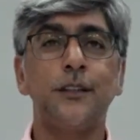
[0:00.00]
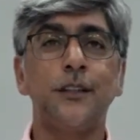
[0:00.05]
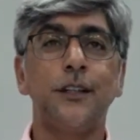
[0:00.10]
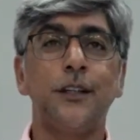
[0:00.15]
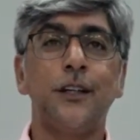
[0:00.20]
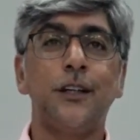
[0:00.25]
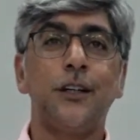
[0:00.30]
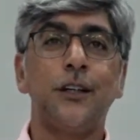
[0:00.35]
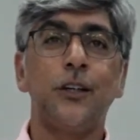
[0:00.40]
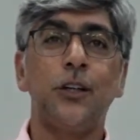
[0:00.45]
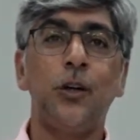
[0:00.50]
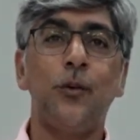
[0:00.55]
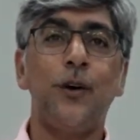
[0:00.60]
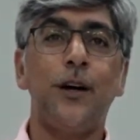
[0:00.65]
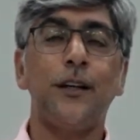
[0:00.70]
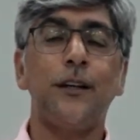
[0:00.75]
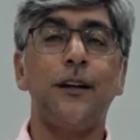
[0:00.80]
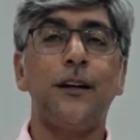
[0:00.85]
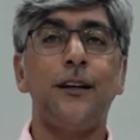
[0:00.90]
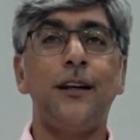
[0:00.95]
you know
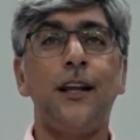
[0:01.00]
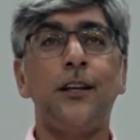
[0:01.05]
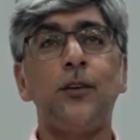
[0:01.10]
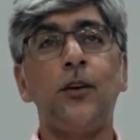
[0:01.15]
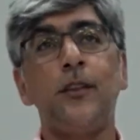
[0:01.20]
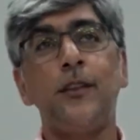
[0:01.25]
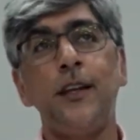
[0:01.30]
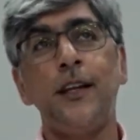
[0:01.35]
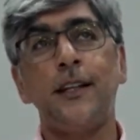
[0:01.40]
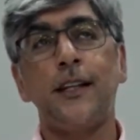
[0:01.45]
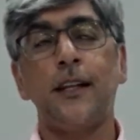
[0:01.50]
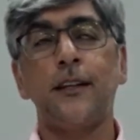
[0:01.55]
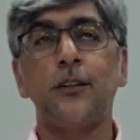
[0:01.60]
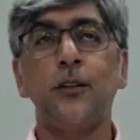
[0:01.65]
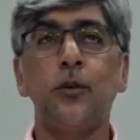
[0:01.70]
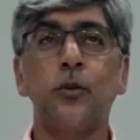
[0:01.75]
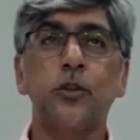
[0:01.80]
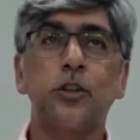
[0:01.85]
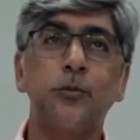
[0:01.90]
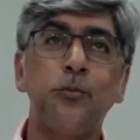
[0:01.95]
what, let's not think that,
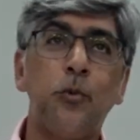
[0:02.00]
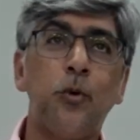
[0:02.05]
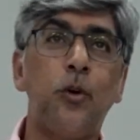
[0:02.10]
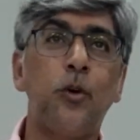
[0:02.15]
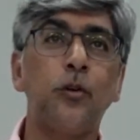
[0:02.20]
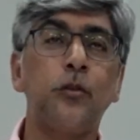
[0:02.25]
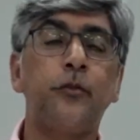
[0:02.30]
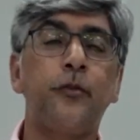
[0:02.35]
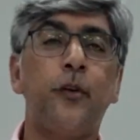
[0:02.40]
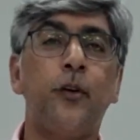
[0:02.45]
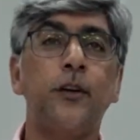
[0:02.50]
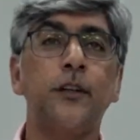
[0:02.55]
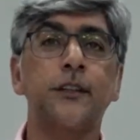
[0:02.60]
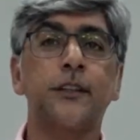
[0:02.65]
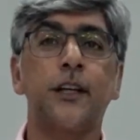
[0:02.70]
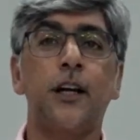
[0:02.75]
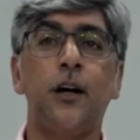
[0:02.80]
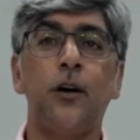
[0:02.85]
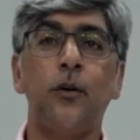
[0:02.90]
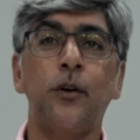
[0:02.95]
small faults are
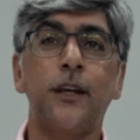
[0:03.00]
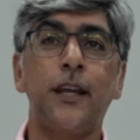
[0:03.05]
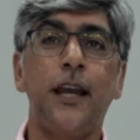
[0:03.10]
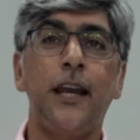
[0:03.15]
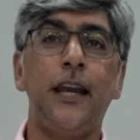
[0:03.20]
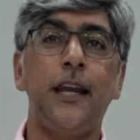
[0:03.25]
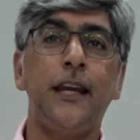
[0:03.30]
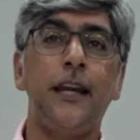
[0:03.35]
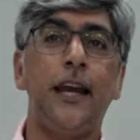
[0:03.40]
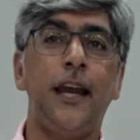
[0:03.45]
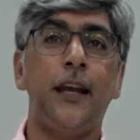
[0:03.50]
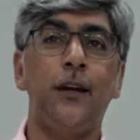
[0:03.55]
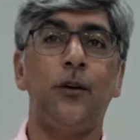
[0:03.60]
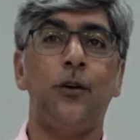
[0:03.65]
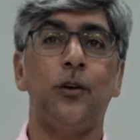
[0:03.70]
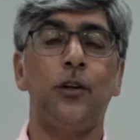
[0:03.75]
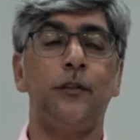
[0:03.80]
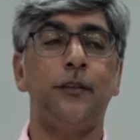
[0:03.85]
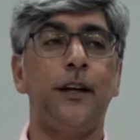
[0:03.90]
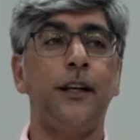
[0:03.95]
okay and all of
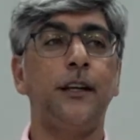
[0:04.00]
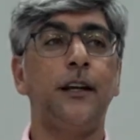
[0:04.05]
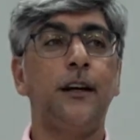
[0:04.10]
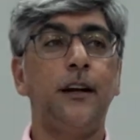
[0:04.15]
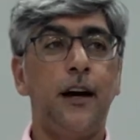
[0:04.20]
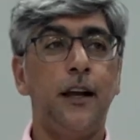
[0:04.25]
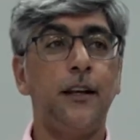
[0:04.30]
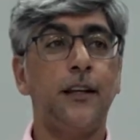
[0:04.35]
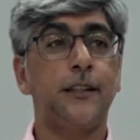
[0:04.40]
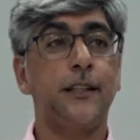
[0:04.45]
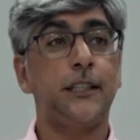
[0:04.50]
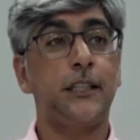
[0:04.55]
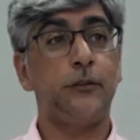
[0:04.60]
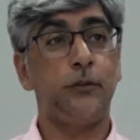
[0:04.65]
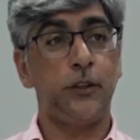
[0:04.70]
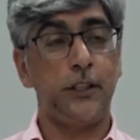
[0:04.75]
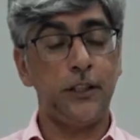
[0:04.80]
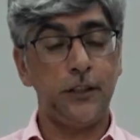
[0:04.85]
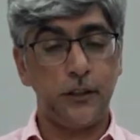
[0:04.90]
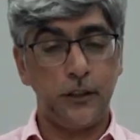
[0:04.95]
that. Allah says, if
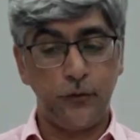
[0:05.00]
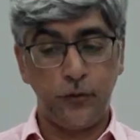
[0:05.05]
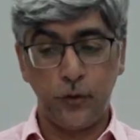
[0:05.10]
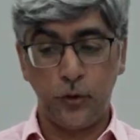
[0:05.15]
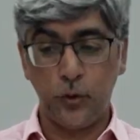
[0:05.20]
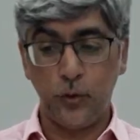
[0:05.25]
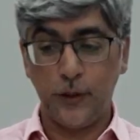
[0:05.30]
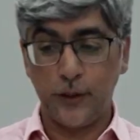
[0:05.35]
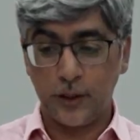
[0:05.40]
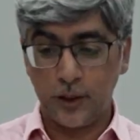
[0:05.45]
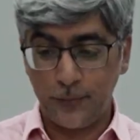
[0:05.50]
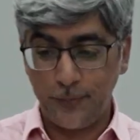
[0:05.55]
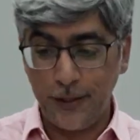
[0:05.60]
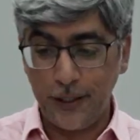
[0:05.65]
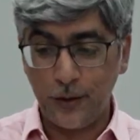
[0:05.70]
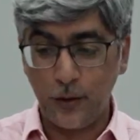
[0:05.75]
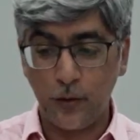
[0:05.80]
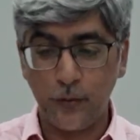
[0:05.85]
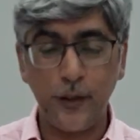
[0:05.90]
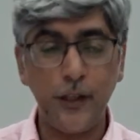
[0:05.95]
you do a speck
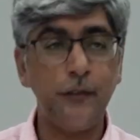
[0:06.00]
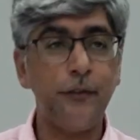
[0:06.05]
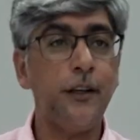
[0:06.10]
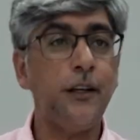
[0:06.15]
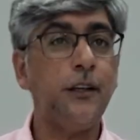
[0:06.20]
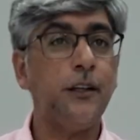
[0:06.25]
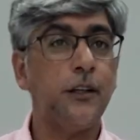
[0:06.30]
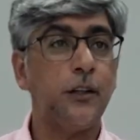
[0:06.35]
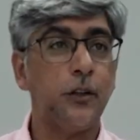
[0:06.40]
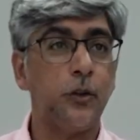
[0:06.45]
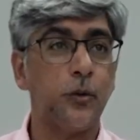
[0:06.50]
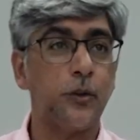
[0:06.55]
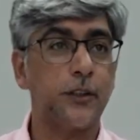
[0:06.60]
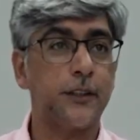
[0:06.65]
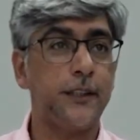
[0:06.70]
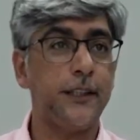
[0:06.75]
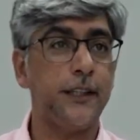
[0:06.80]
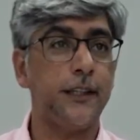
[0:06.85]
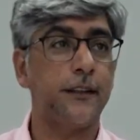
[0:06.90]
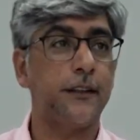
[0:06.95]
of evil, you will see
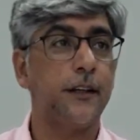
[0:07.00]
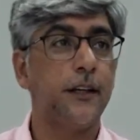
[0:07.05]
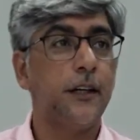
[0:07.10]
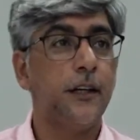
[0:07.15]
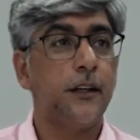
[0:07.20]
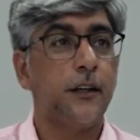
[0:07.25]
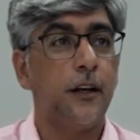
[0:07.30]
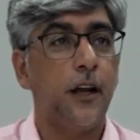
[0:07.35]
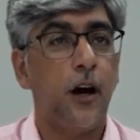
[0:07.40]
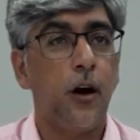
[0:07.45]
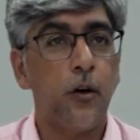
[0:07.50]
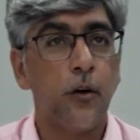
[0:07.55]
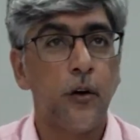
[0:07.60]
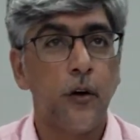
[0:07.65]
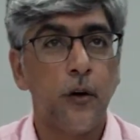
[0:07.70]
it. Now,